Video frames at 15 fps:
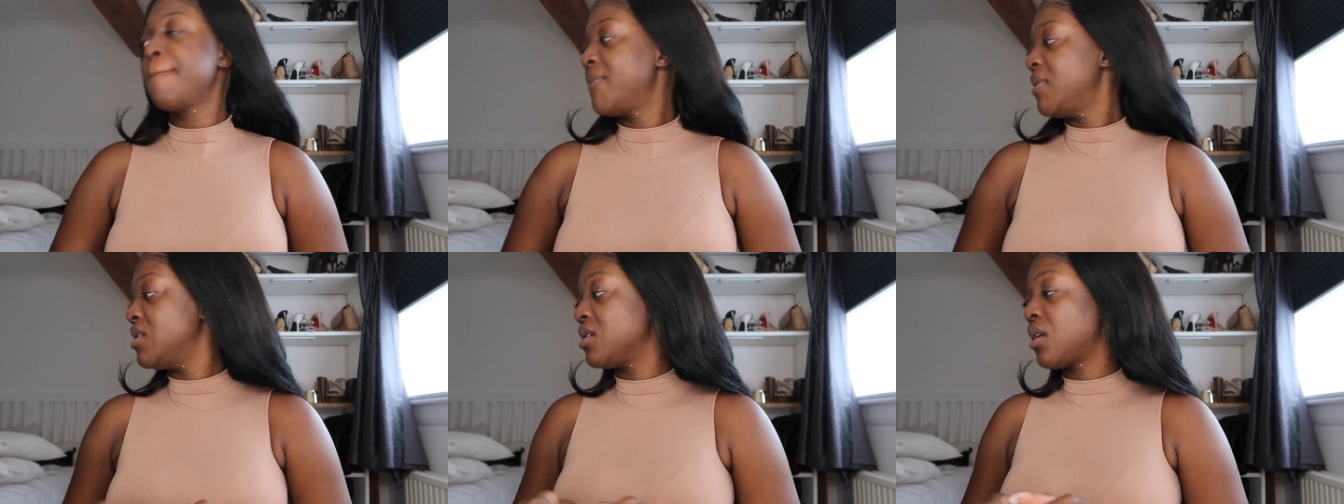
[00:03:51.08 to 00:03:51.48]

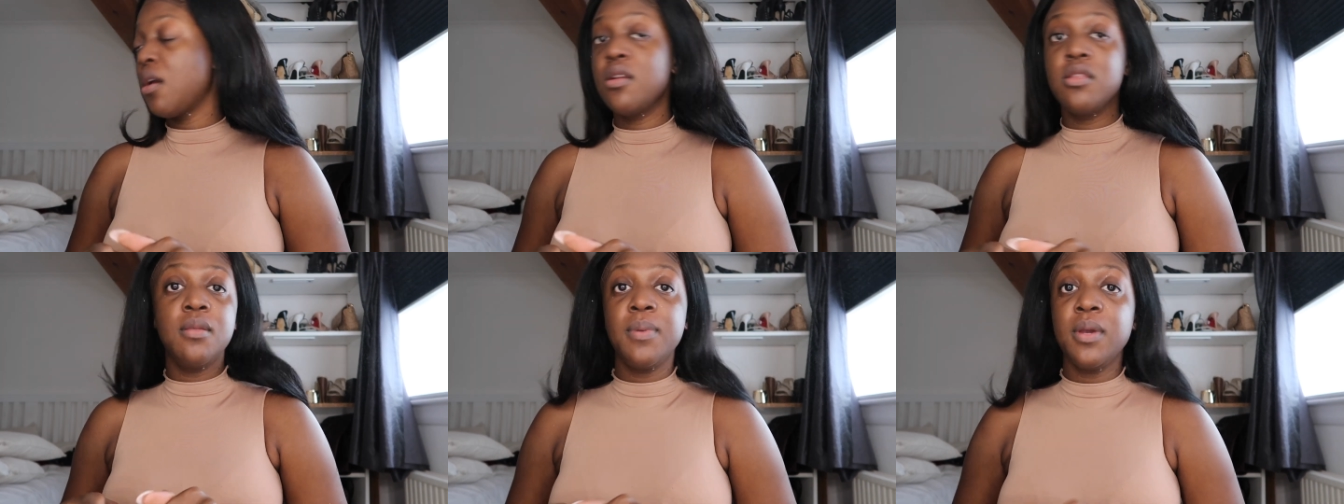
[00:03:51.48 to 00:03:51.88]
This is
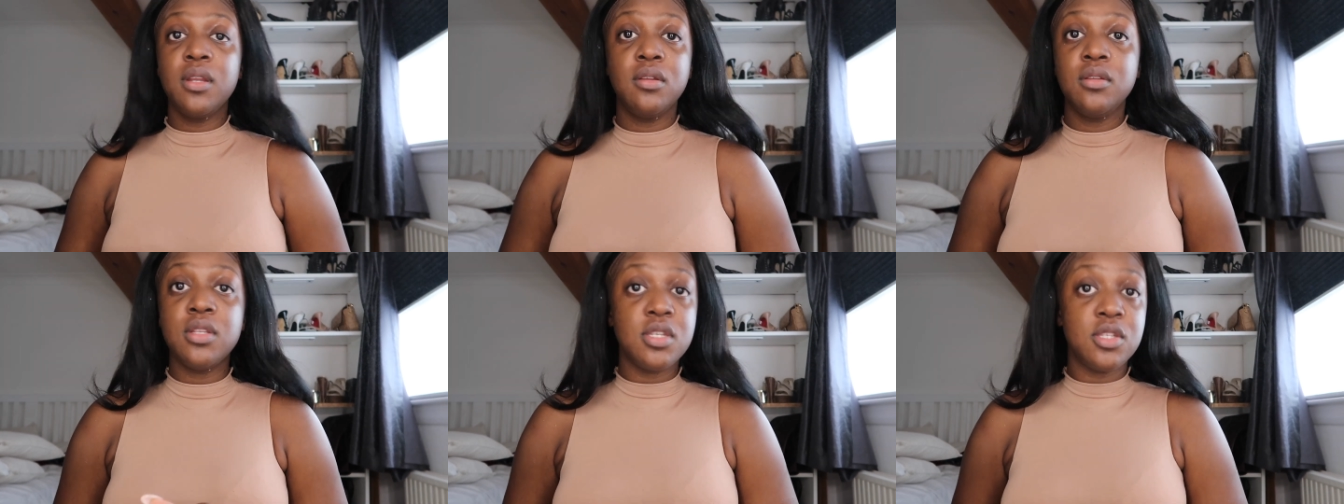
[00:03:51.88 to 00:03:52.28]
going in the
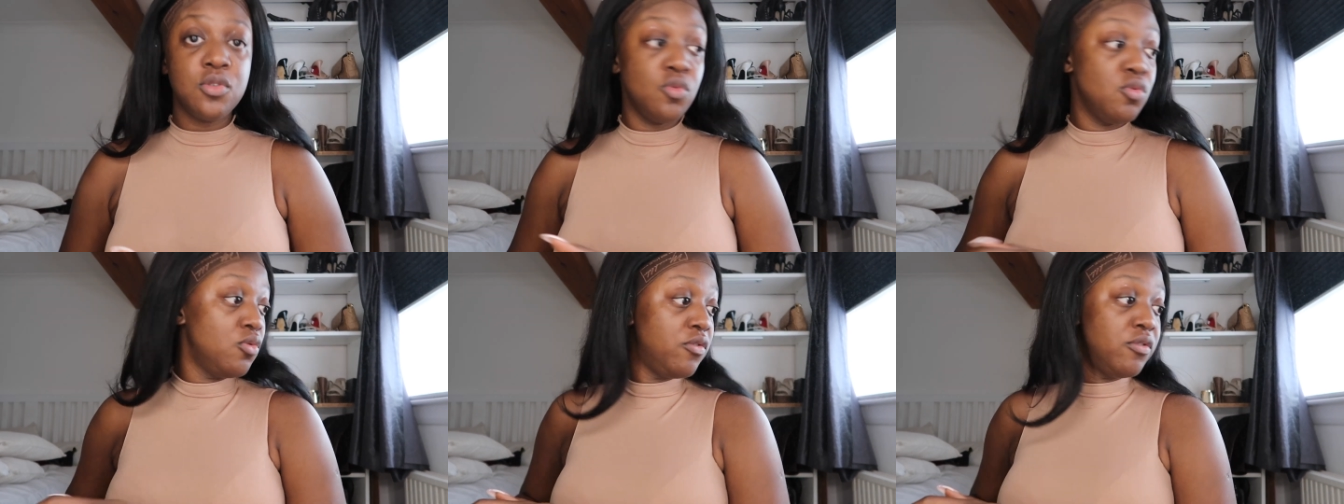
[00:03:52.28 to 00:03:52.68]
bin. This is
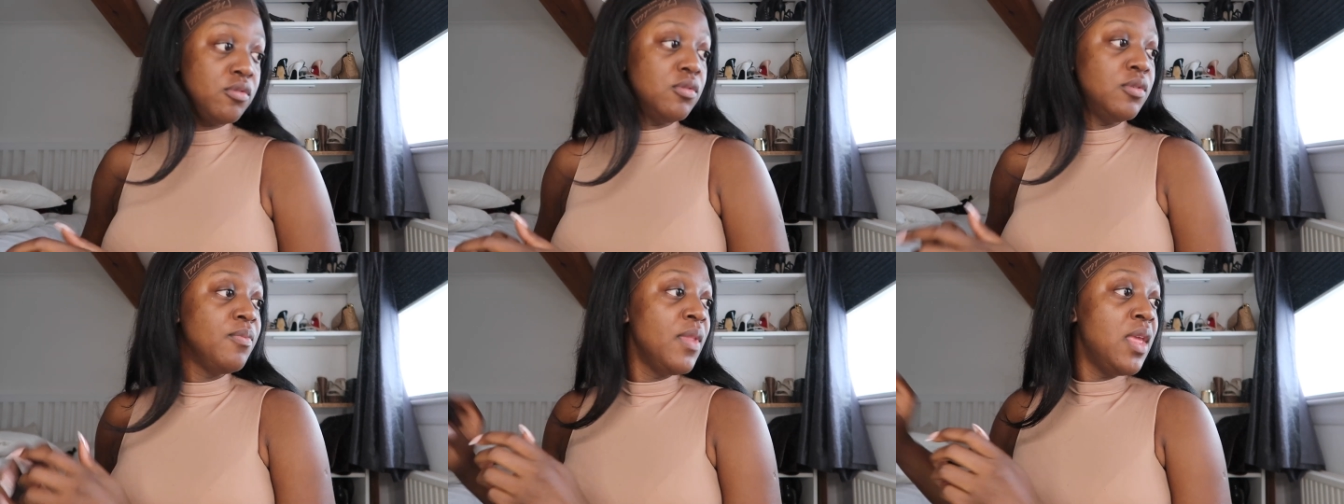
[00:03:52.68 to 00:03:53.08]

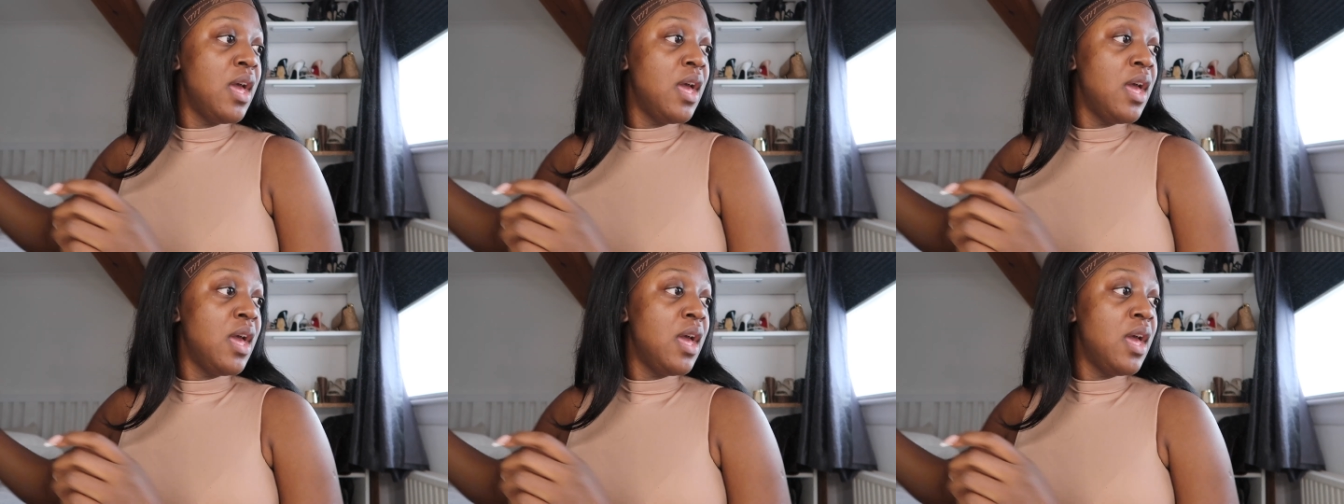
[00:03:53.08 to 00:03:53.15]
awful.